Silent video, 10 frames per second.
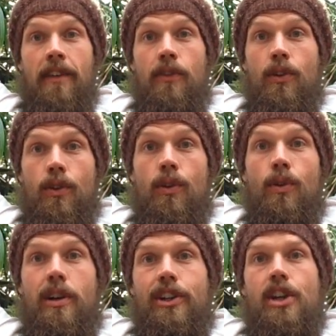If you can
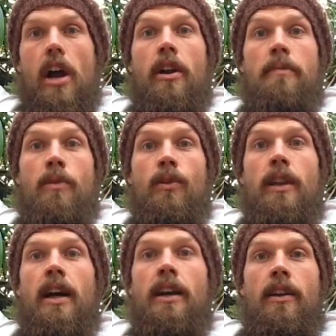do Khechari
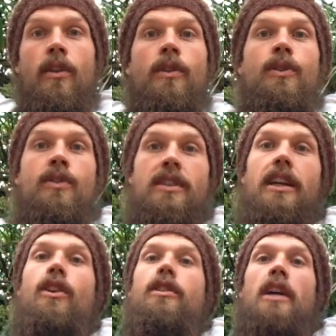Mudra, and you
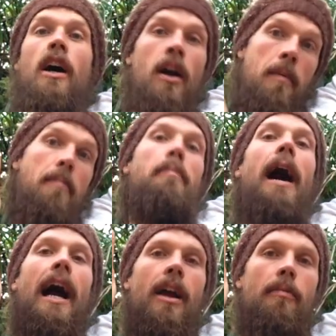stick your tongue
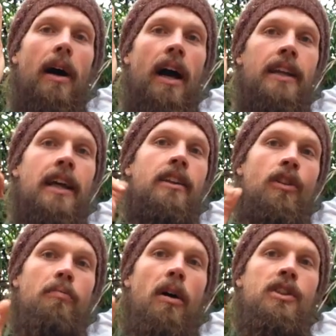back behind that
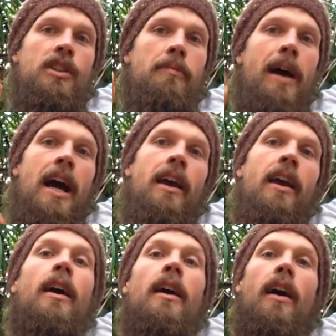little punching bag.
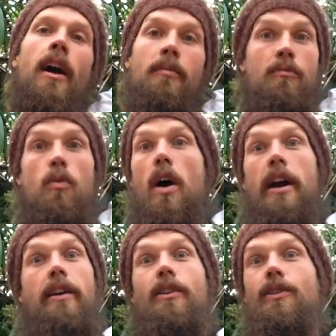
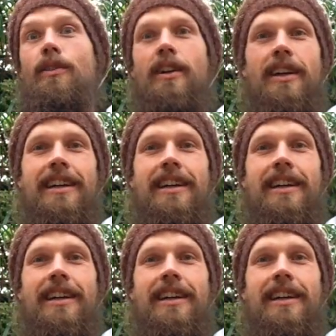Waheguru.